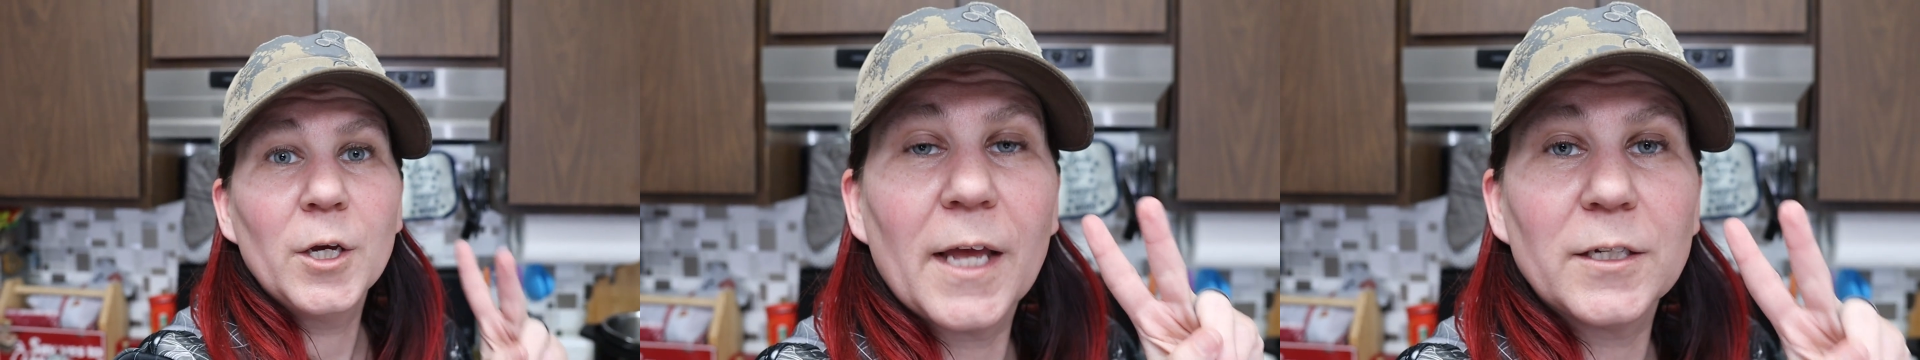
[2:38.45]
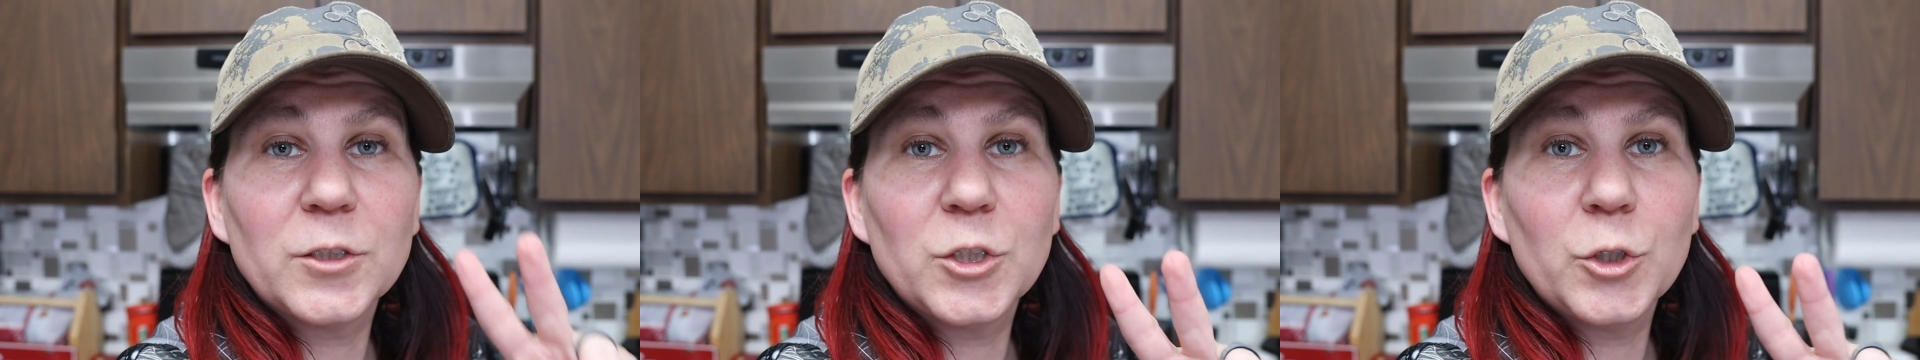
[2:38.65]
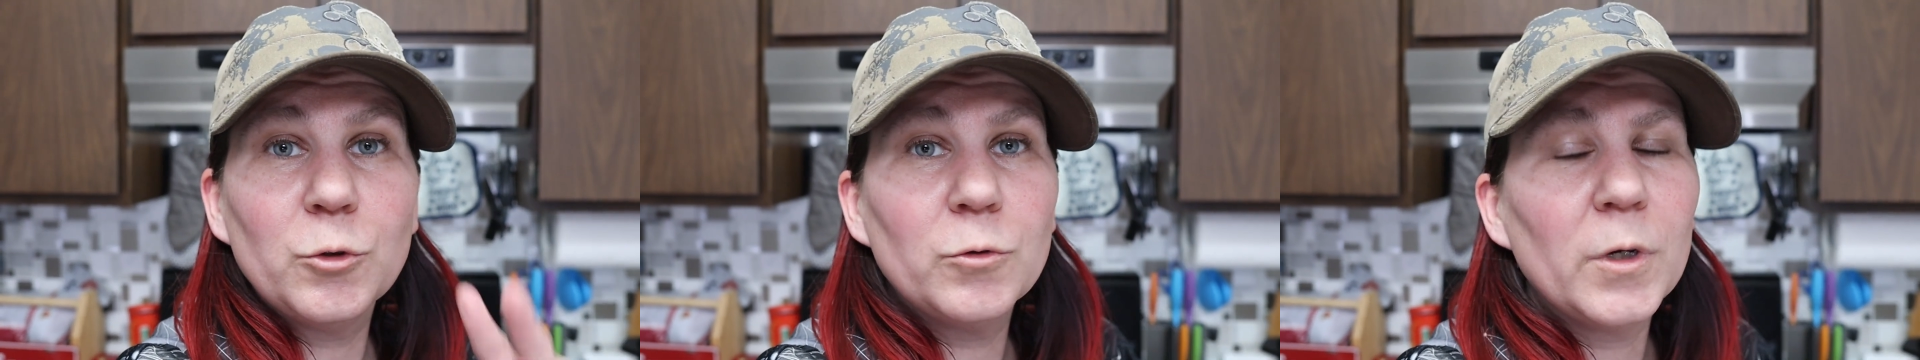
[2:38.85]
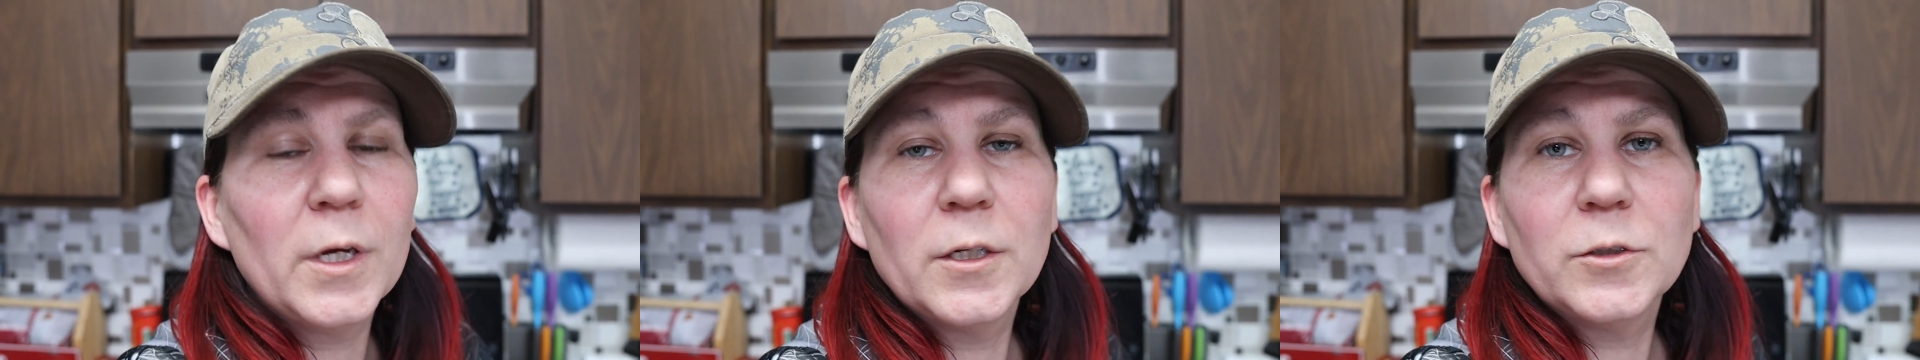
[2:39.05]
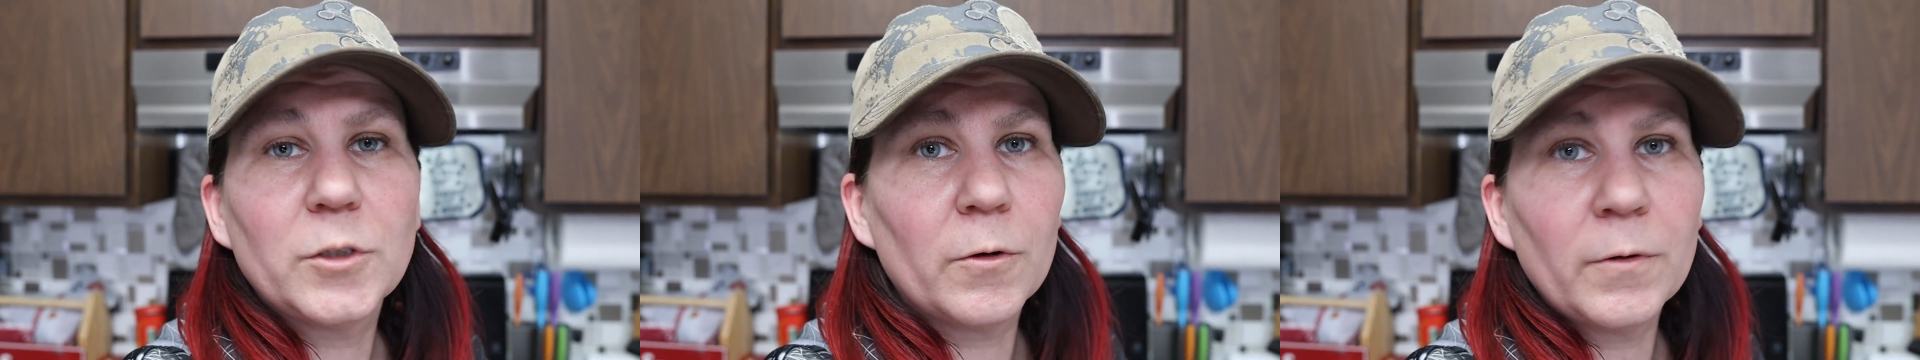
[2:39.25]
And 2,
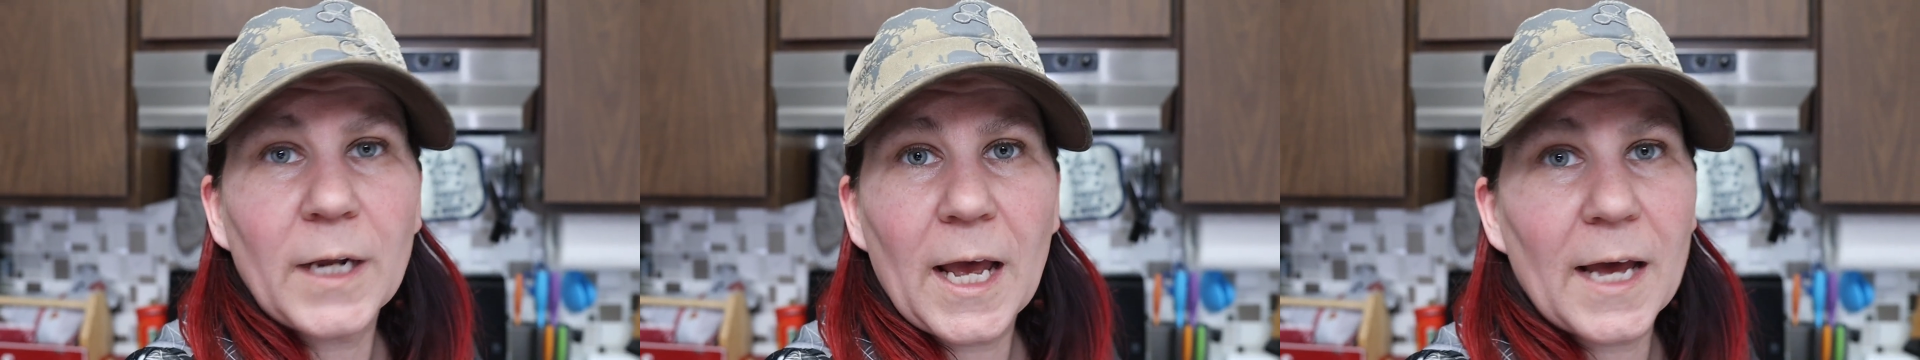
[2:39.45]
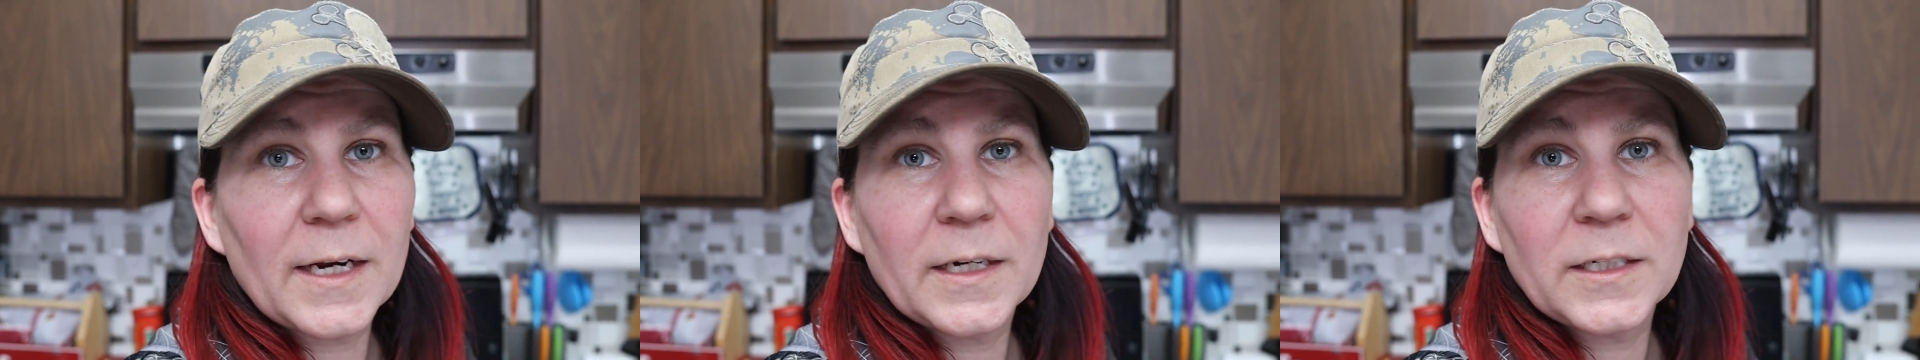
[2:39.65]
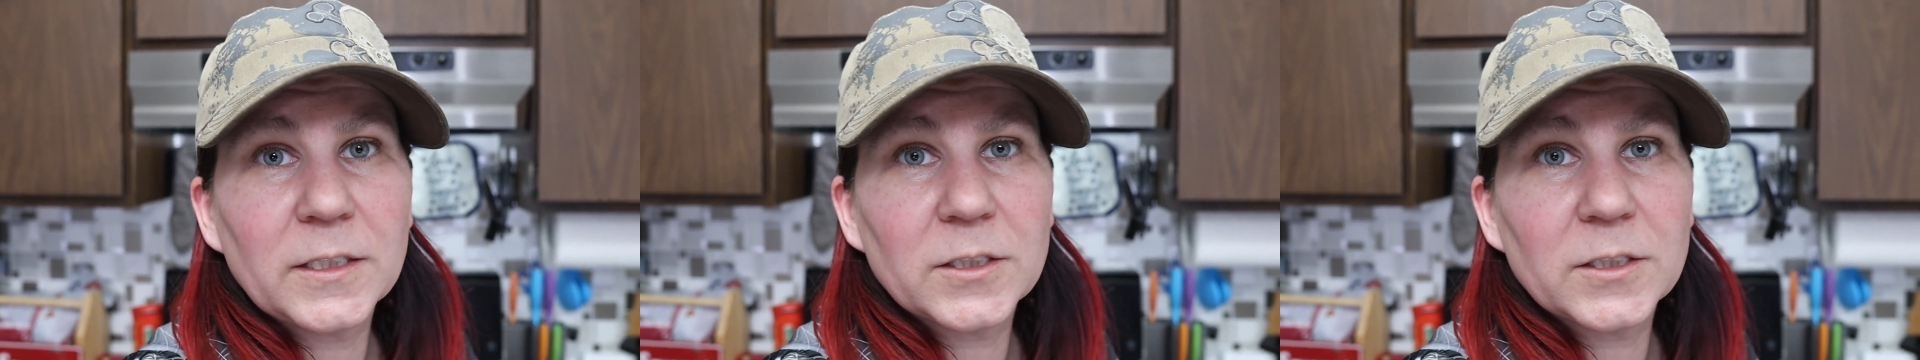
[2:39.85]
don't add any